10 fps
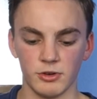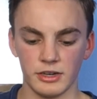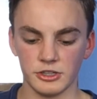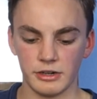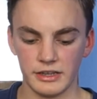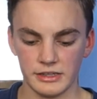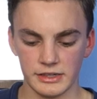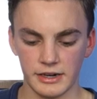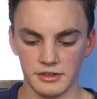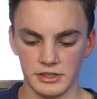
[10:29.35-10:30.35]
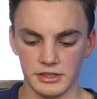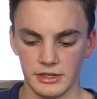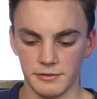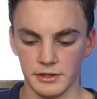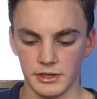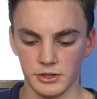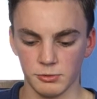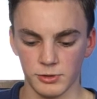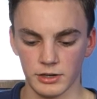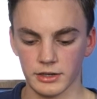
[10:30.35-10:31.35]
going to try this out to see if it does
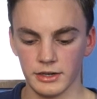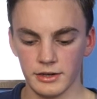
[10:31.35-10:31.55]
work.